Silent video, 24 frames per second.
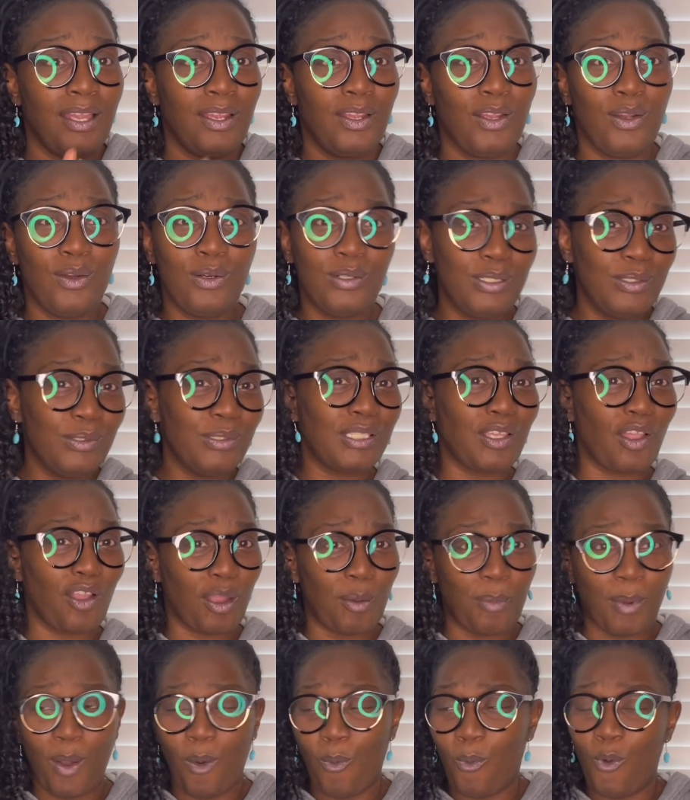you talk
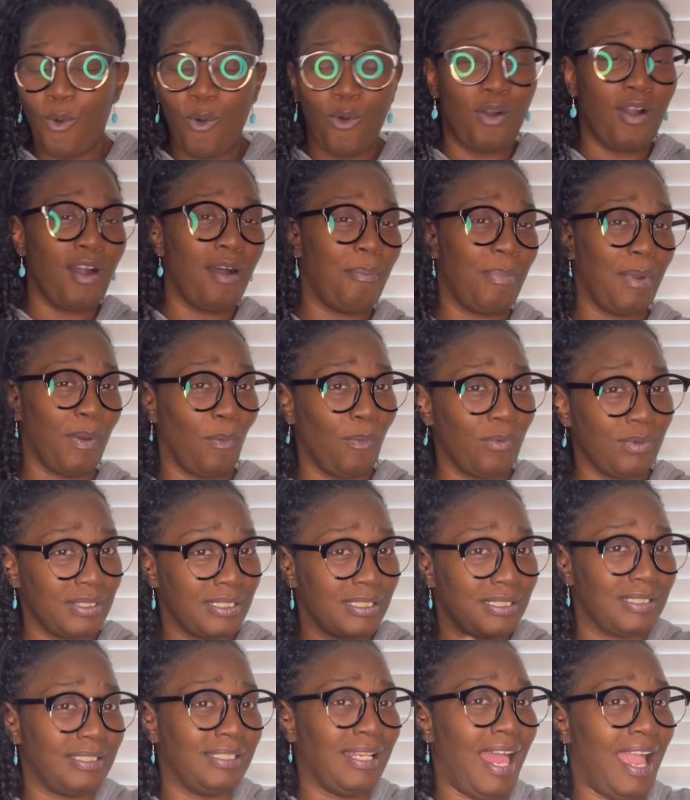about woke up and was
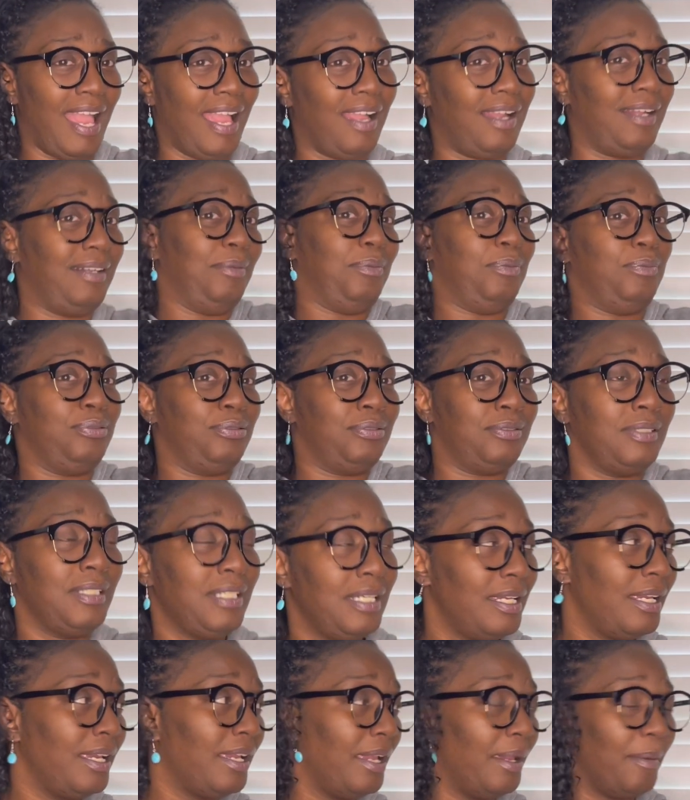like,
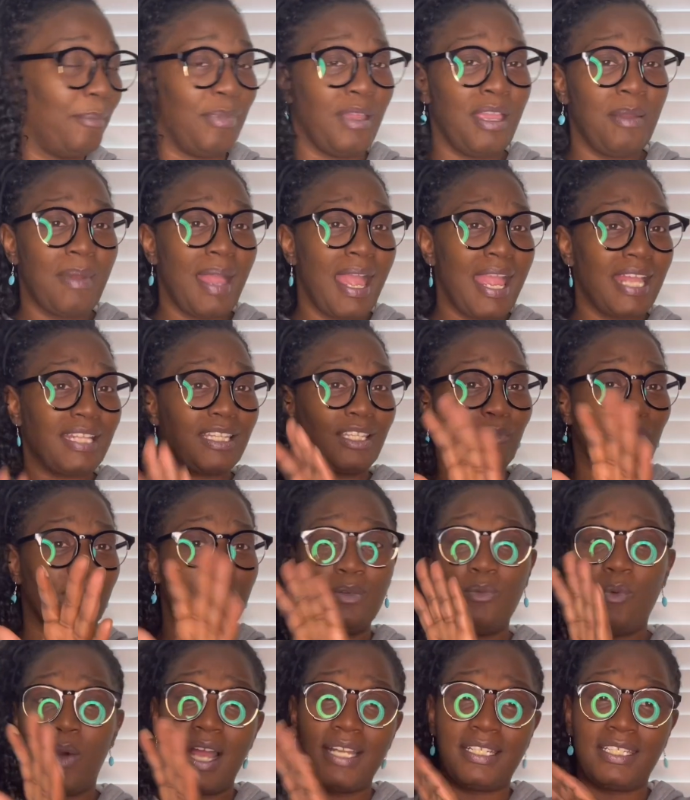baby, I had to
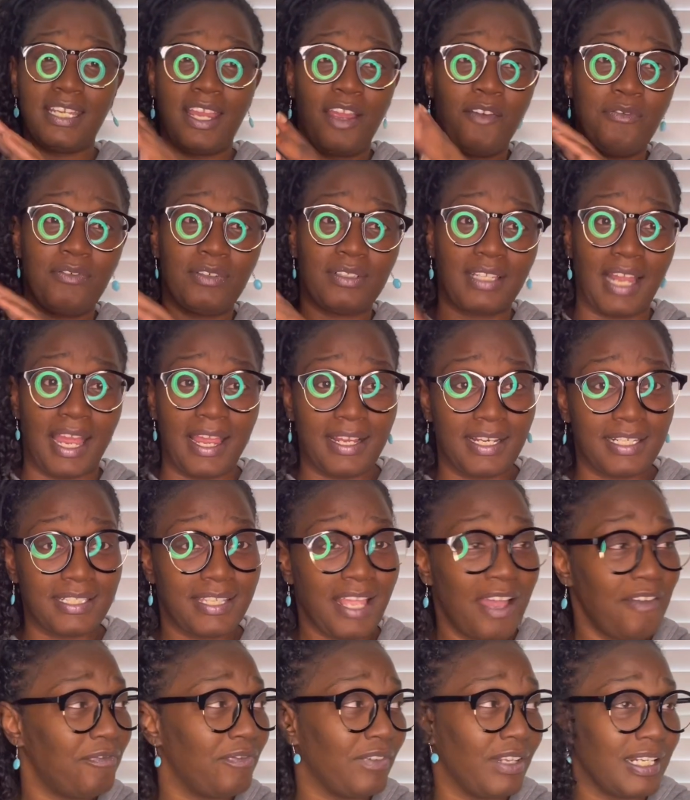rewatch everything because
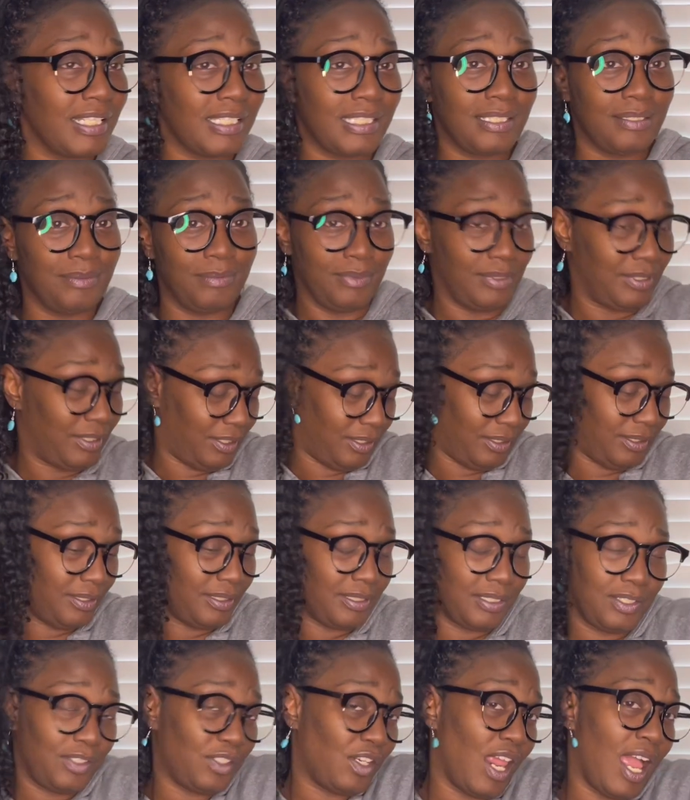I felt a
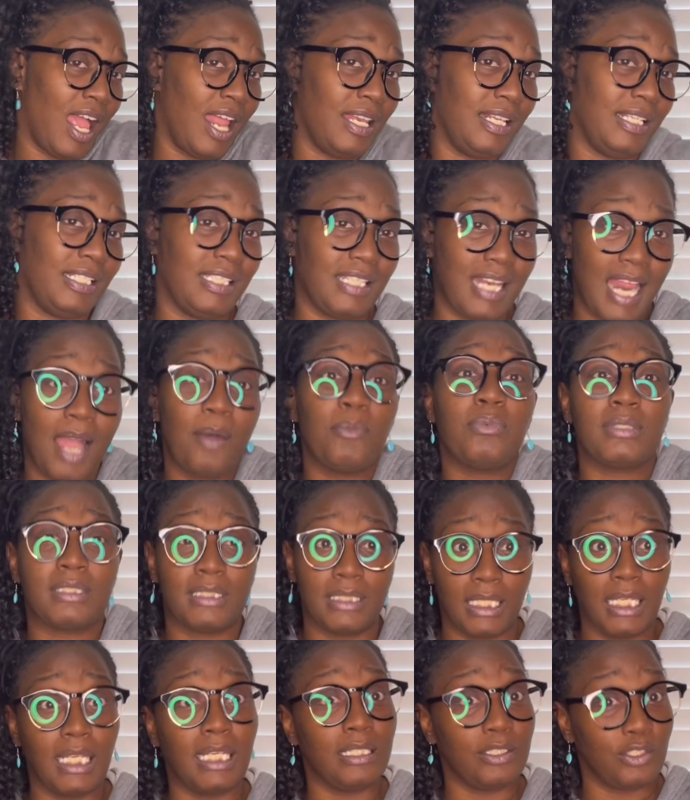childish, and I was
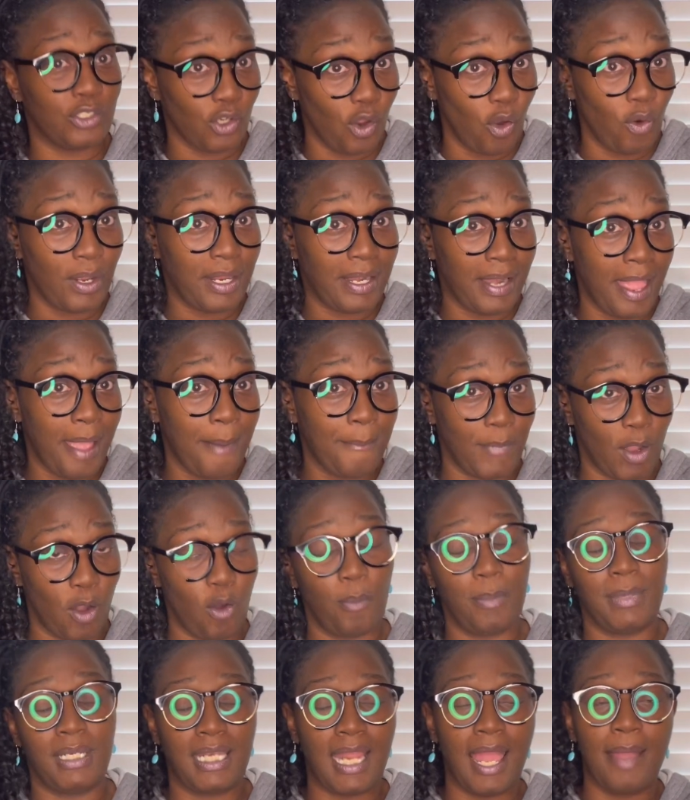enjoying that
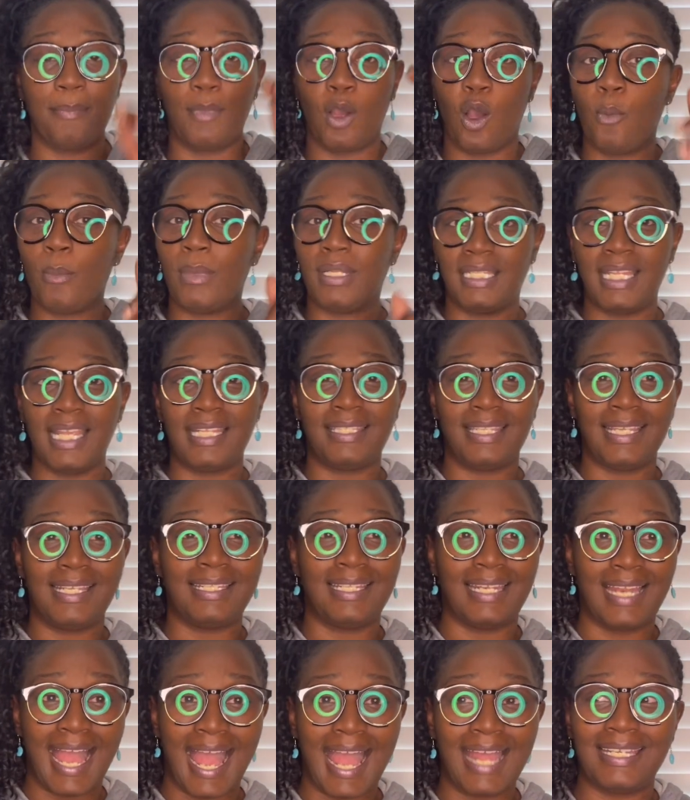moment that they
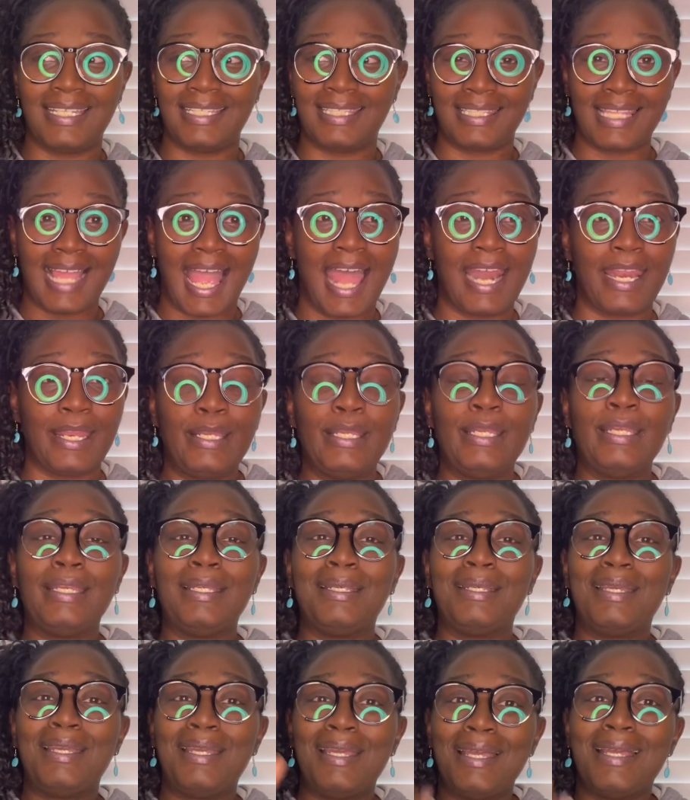not decided
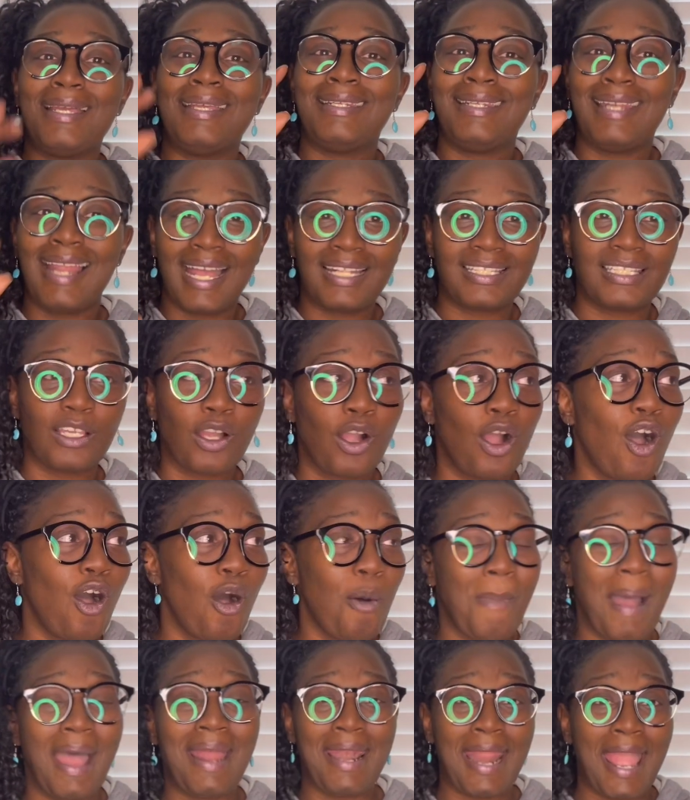not to call
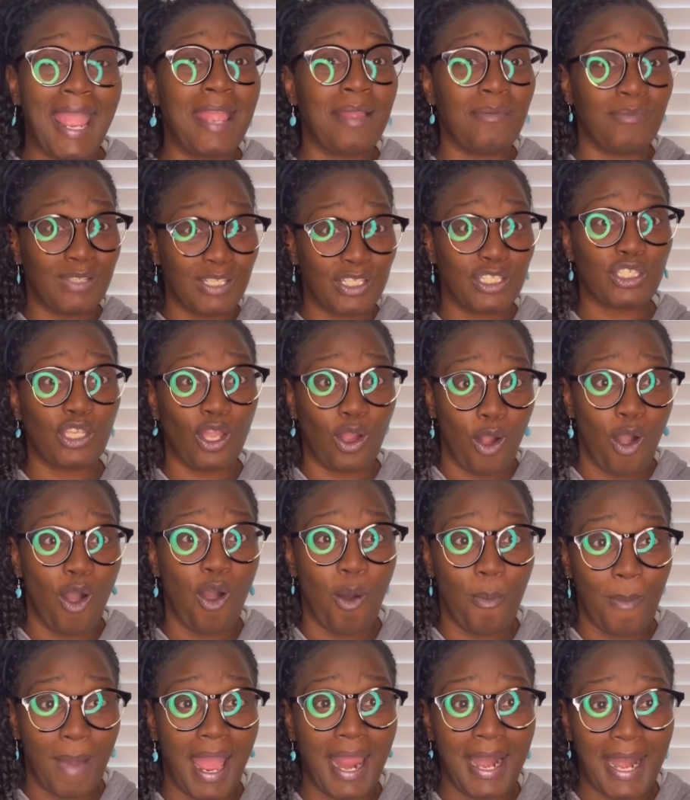my name, just to
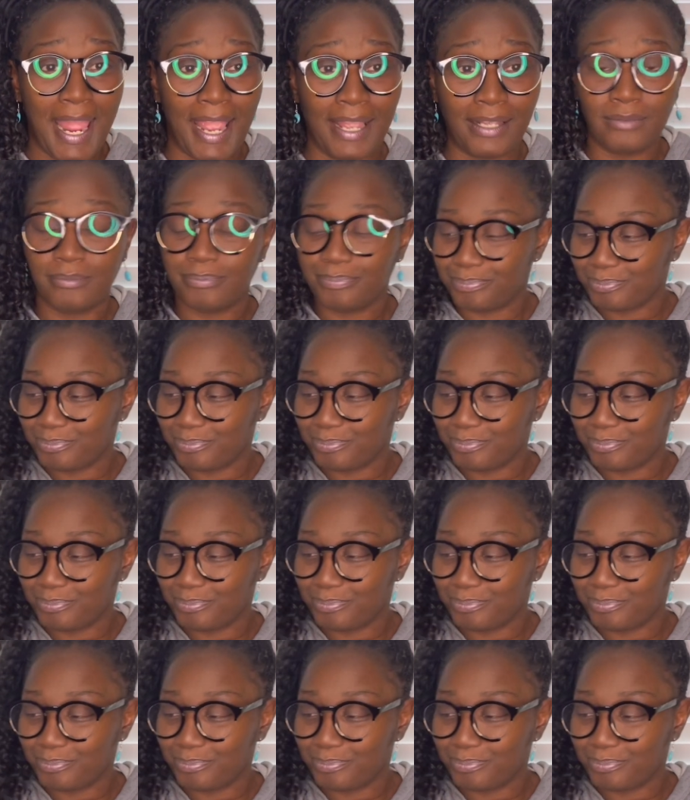call my name.